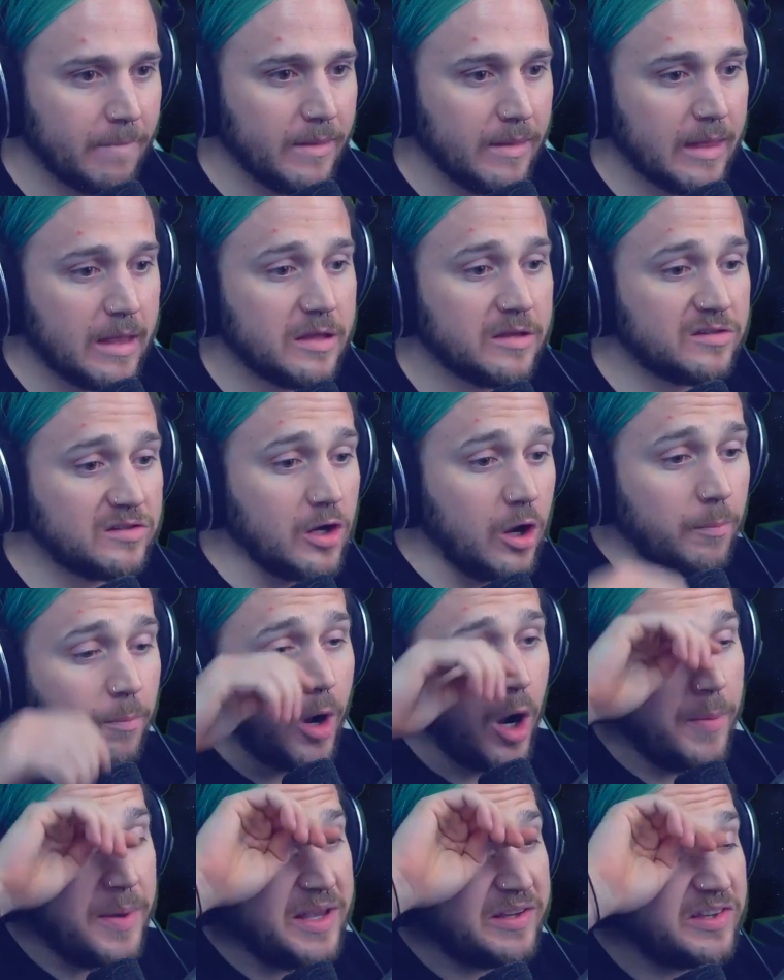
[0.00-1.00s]
So
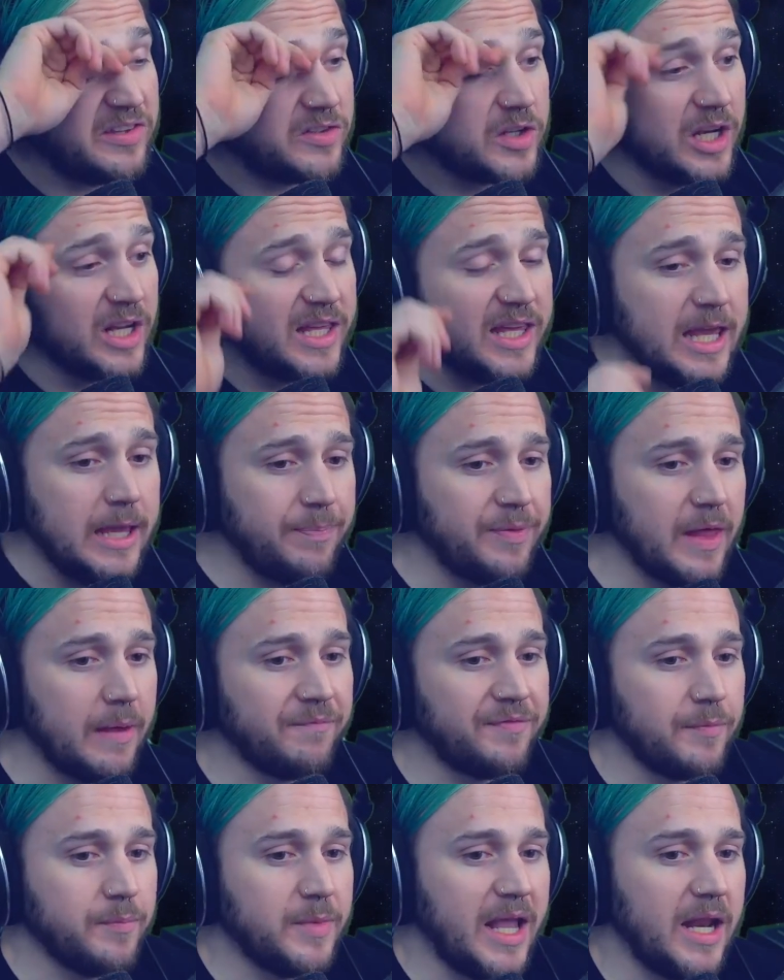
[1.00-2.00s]
Mobius is going to keep them
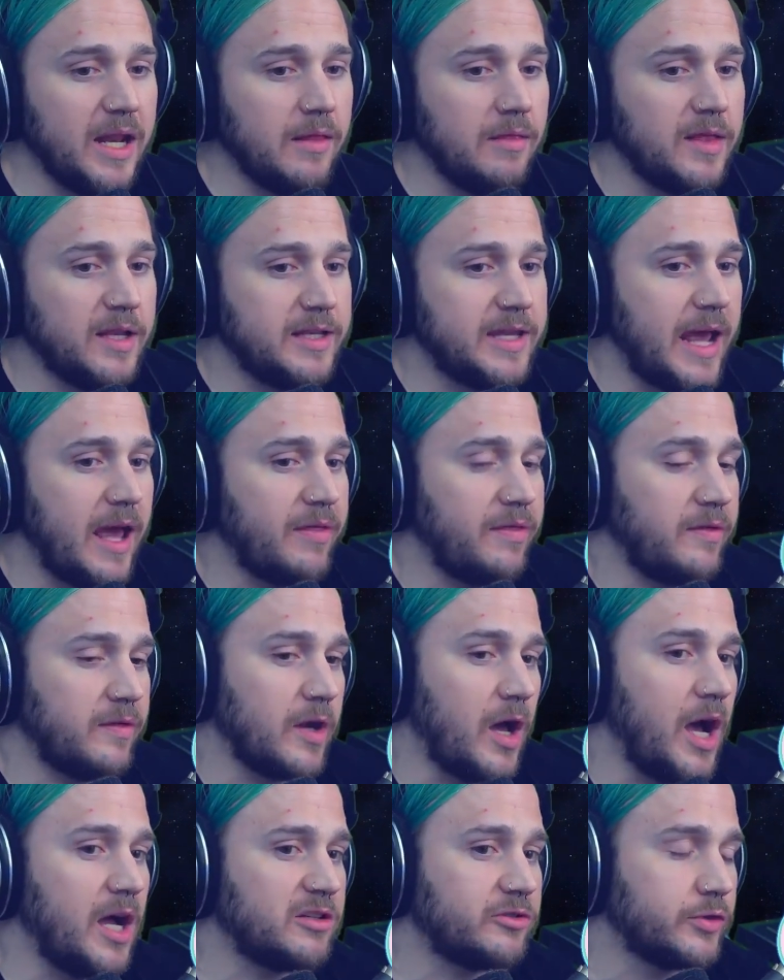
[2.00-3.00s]
from getting the death
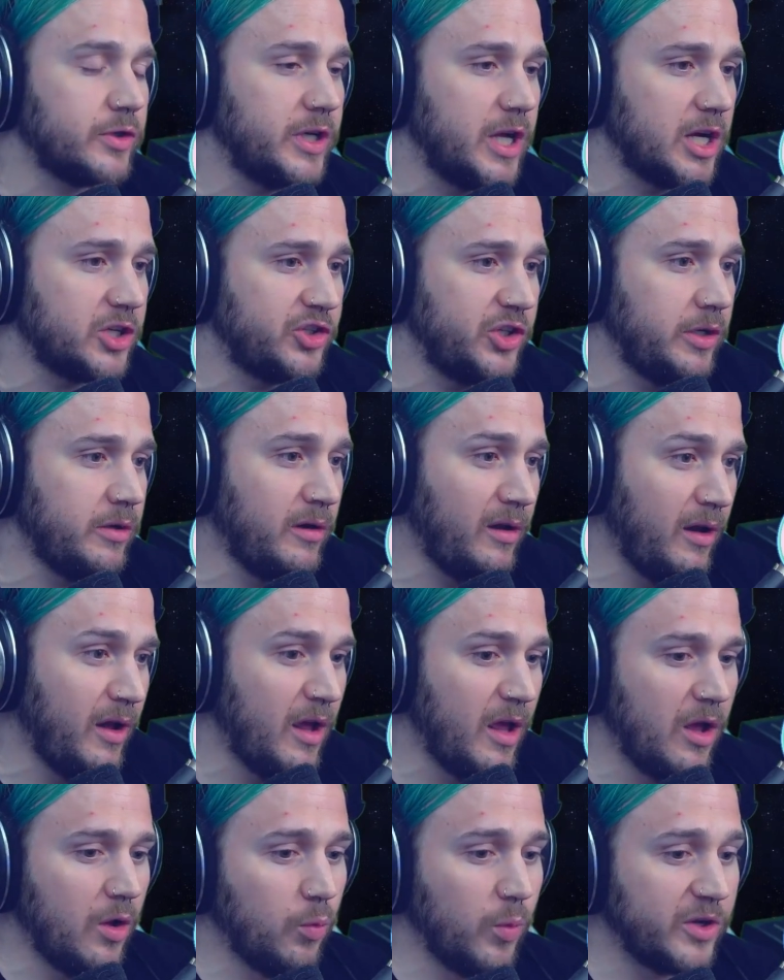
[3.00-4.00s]
cost reduction,
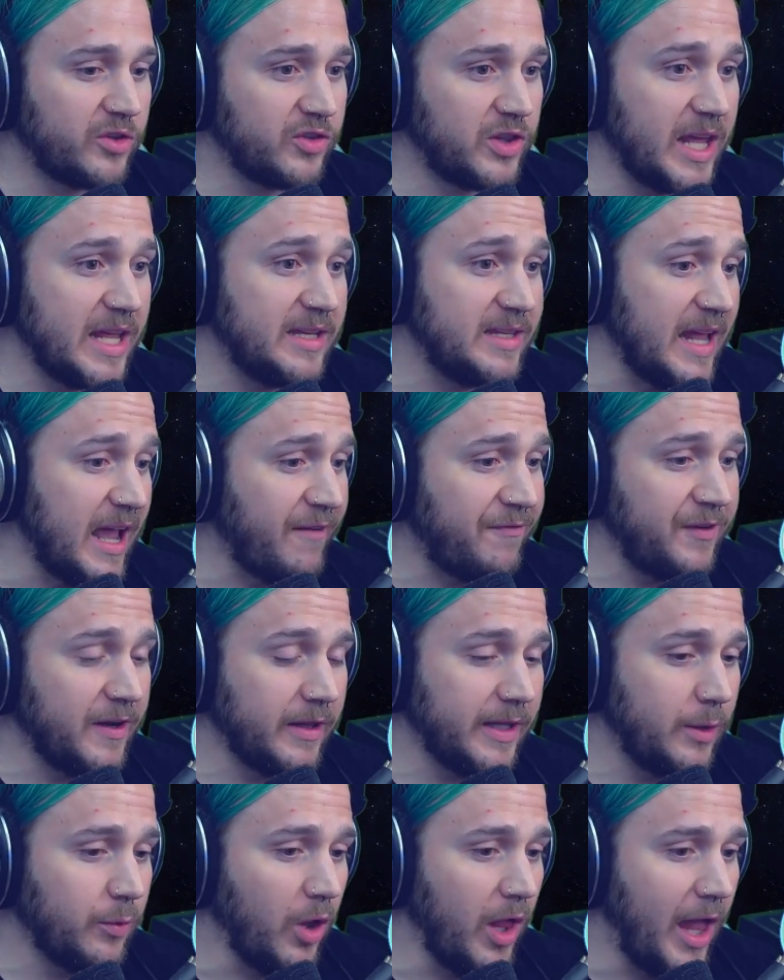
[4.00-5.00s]
which they
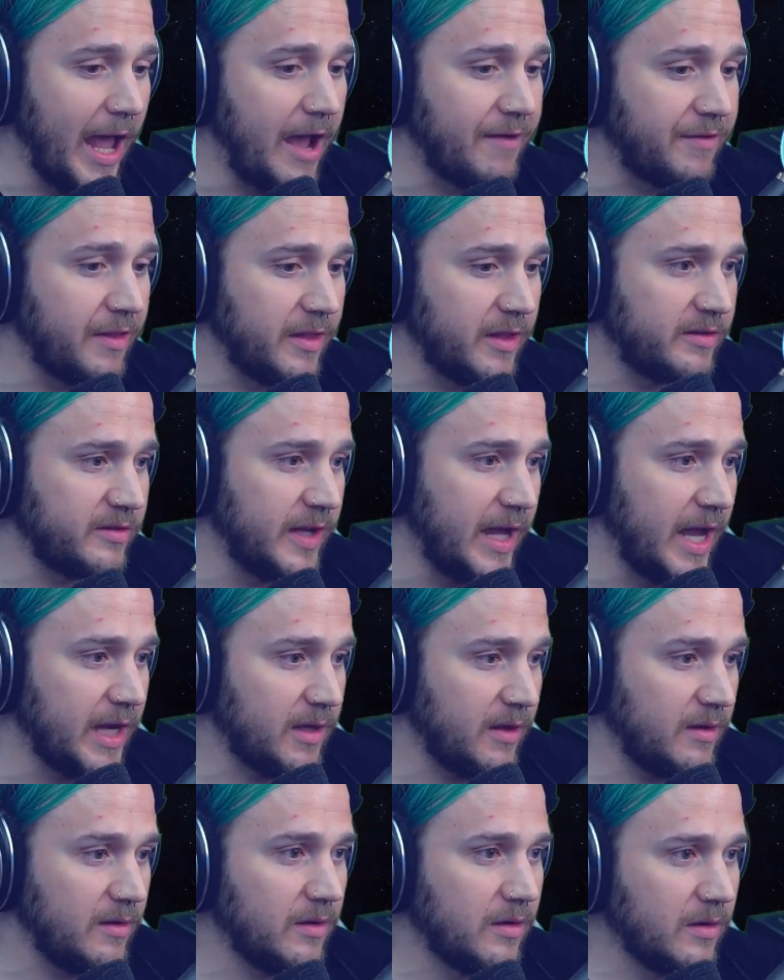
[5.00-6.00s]
definitely will have in this deck.
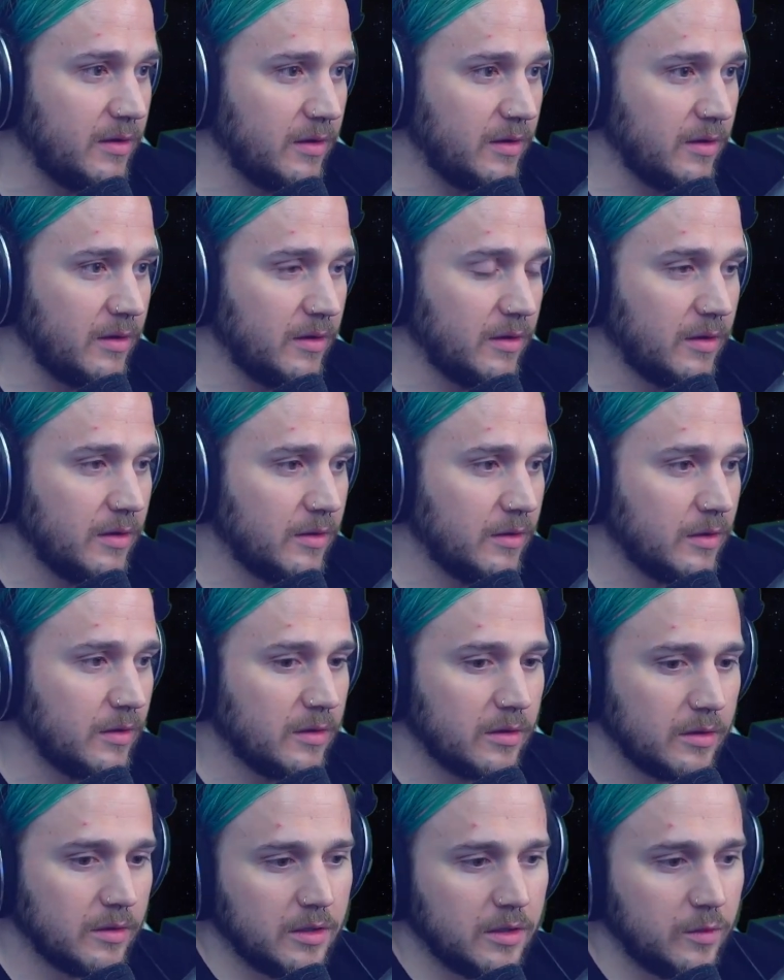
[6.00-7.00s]

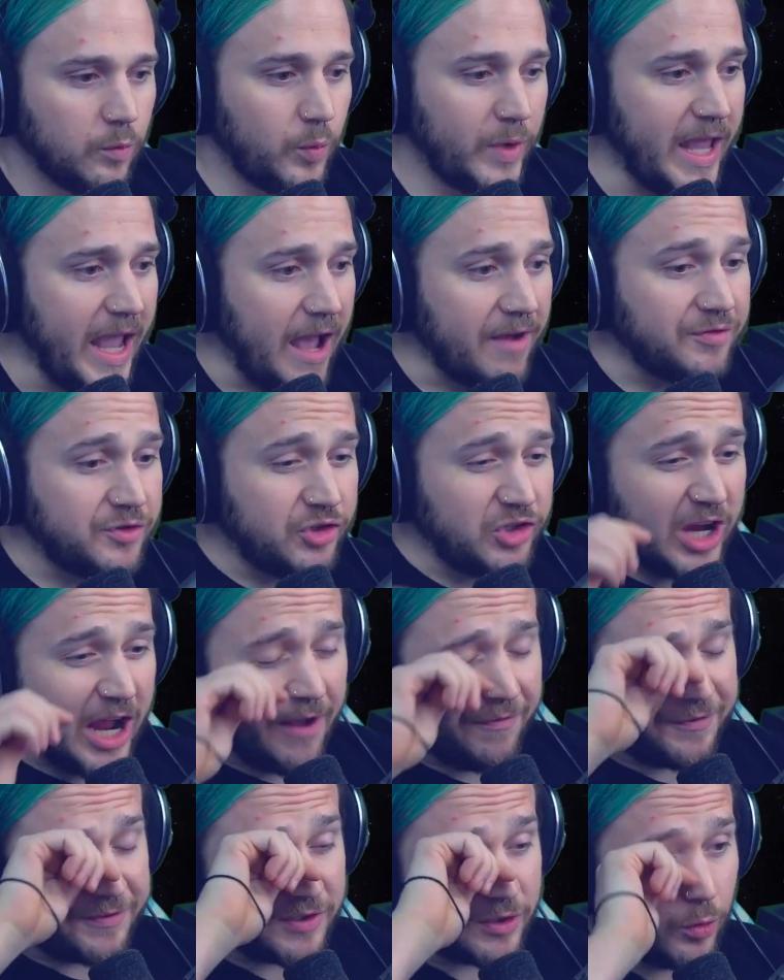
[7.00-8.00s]
We have
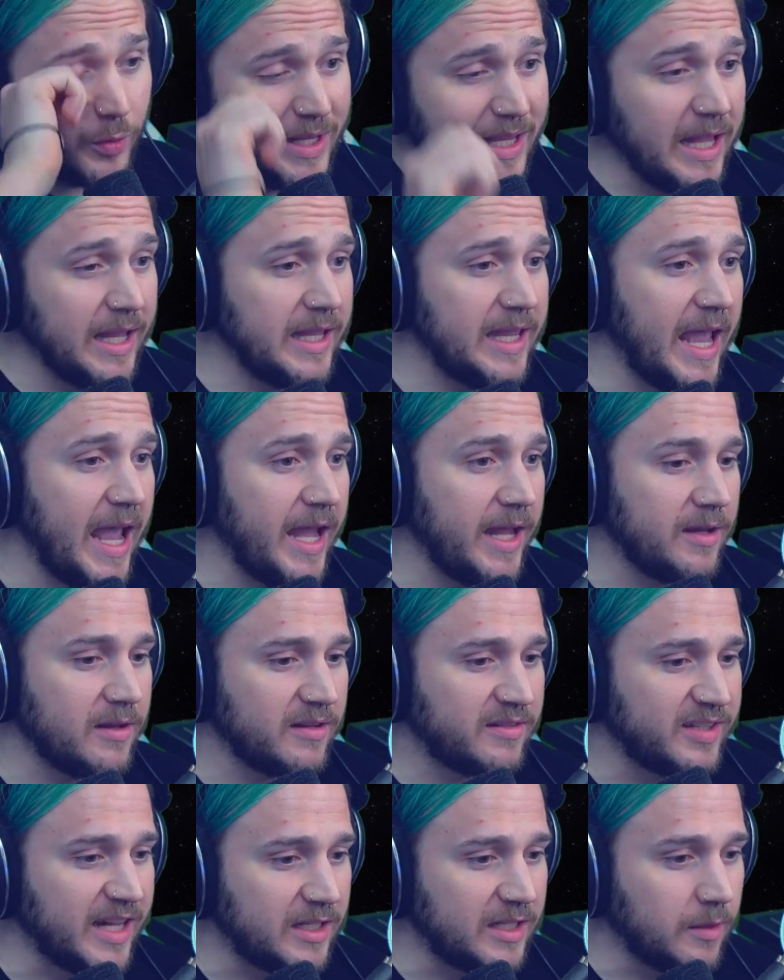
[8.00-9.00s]
Jeff so we can get into
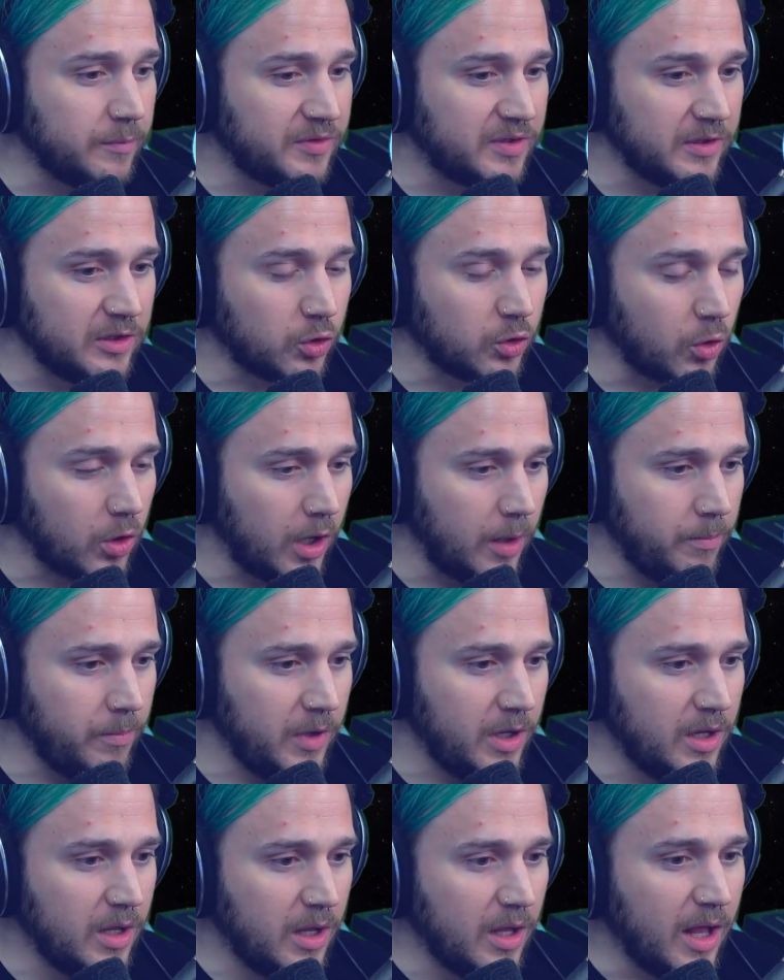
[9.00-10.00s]
Sanctum Sanctorum.
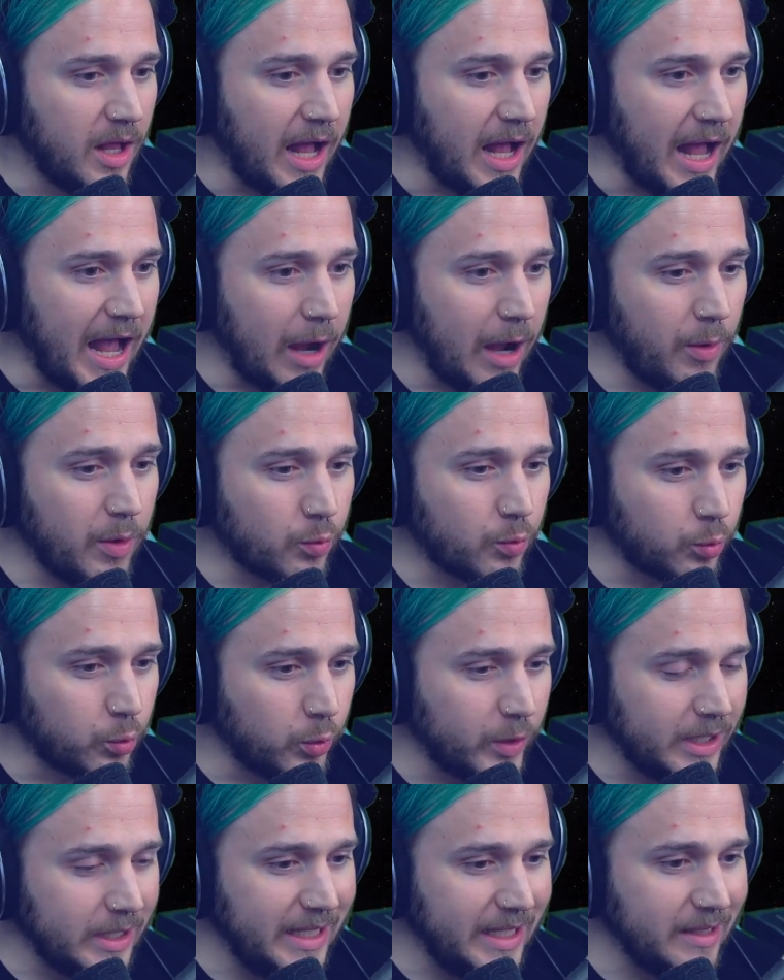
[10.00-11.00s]
I would
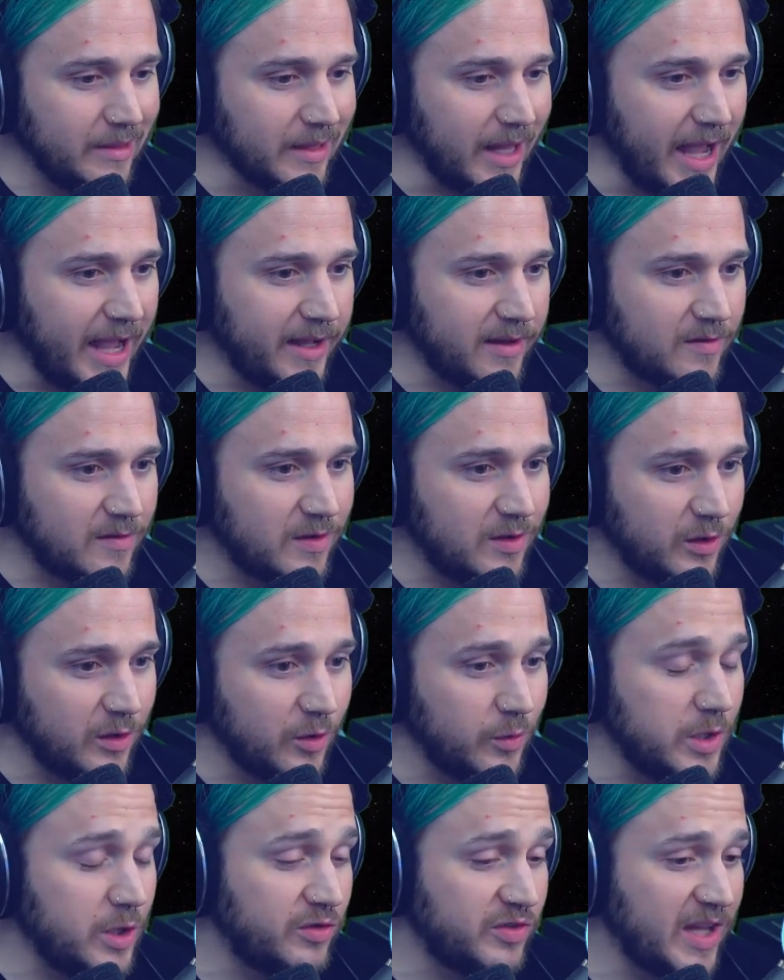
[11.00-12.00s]
really like to...
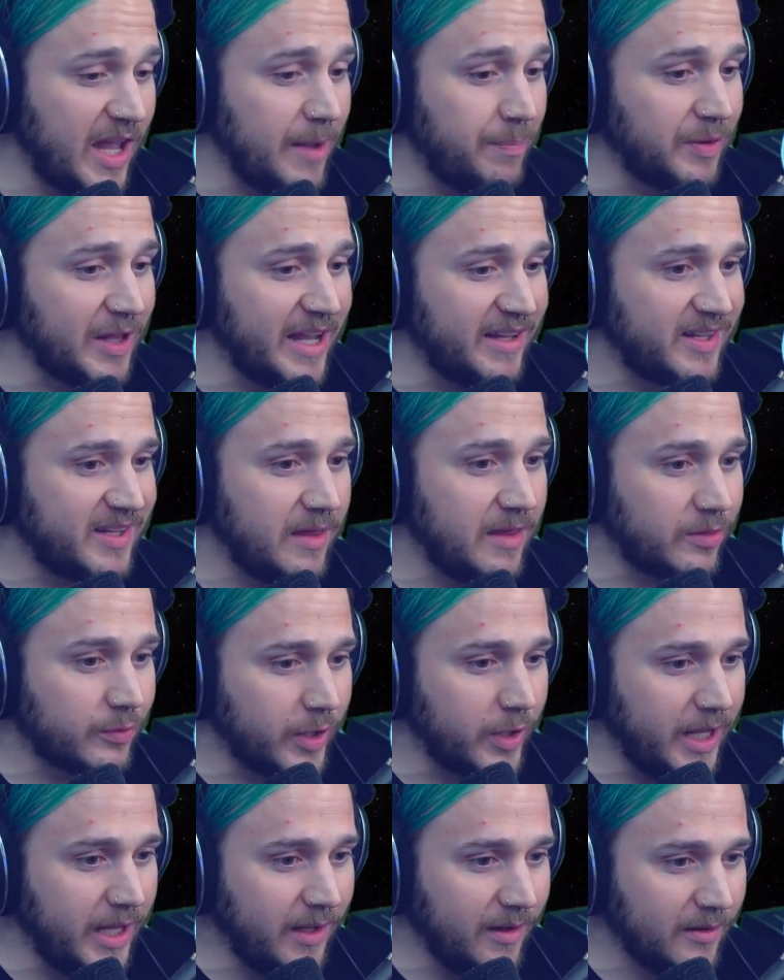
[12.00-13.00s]
You say play C3?